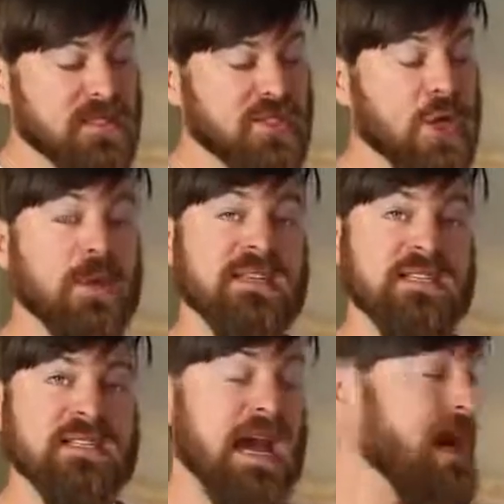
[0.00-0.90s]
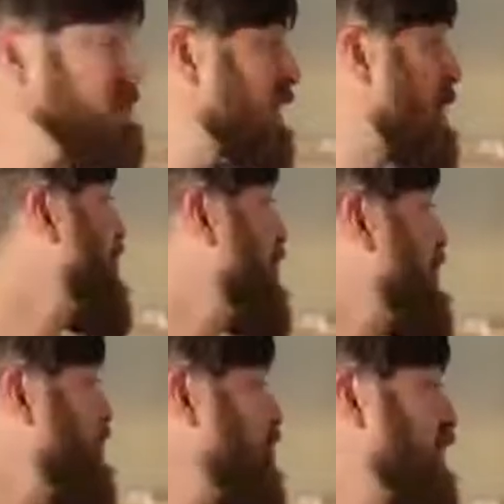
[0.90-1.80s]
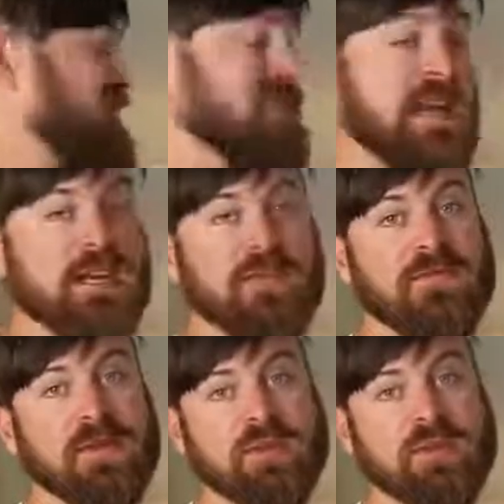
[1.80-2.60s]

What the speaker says: It's no easy task. In addition to this $10,000 to